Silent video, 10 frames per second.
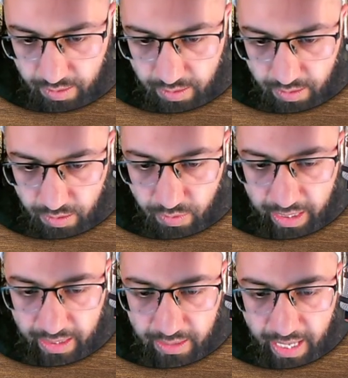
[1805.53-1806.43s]
you
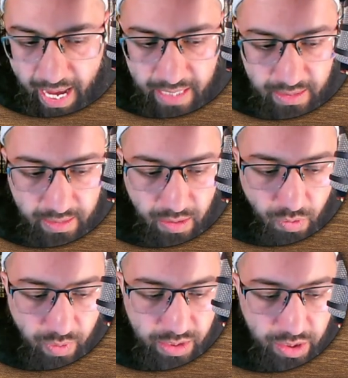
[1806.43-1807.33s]
can ask your
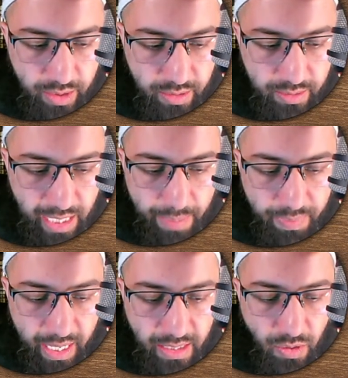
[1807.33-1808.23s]
question. Type
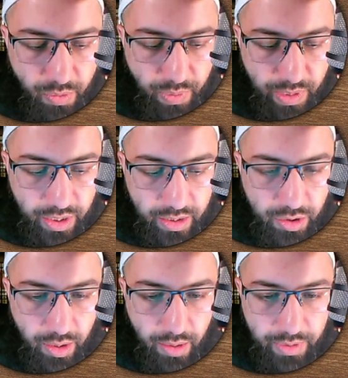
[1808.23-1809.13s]
in your question,
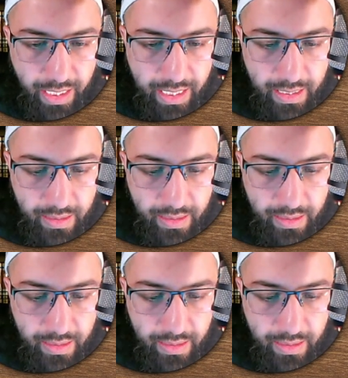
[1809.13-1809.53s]
inshallah ta'ala.